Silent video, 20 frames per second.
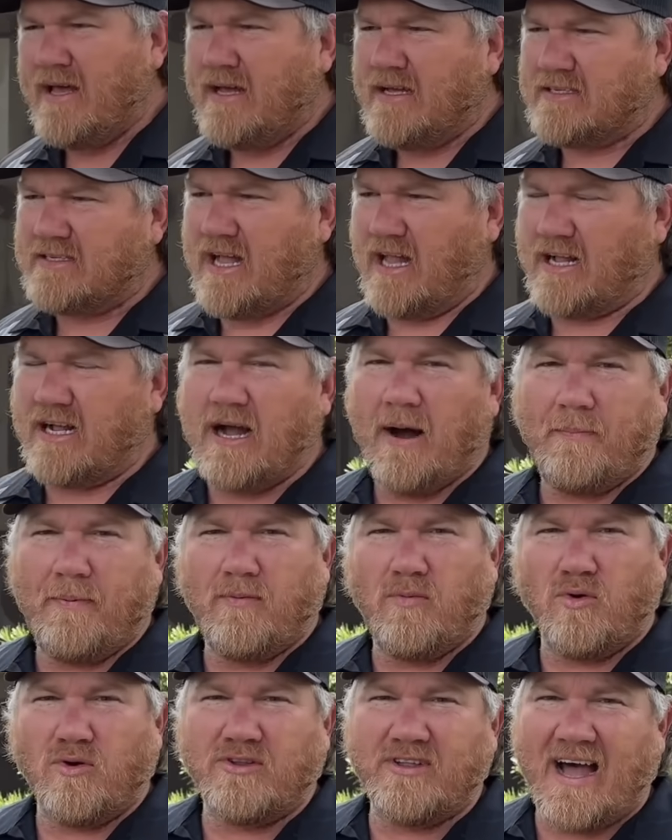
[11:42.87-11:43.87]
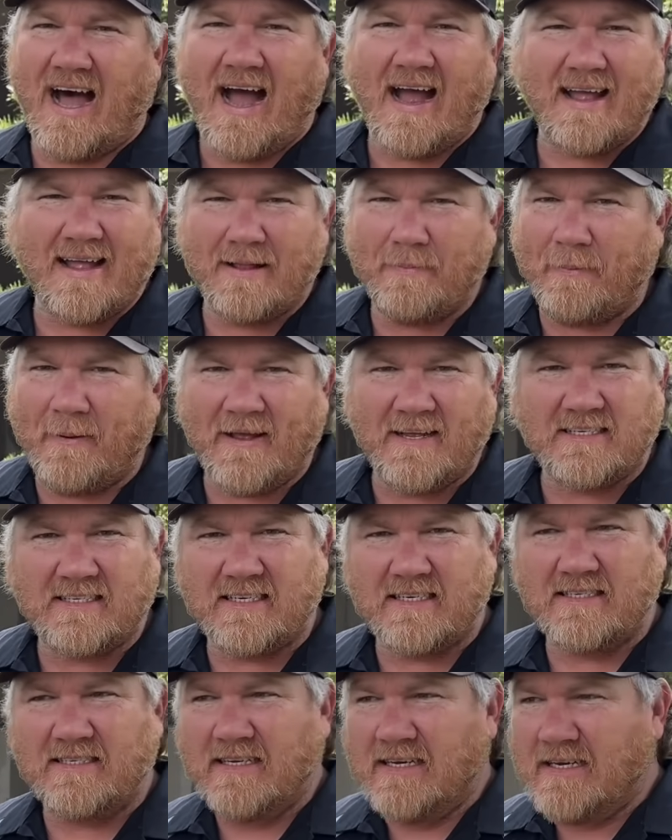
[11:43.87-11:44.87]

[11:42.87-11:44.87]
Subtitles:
It's got a couple more tie-in pieces.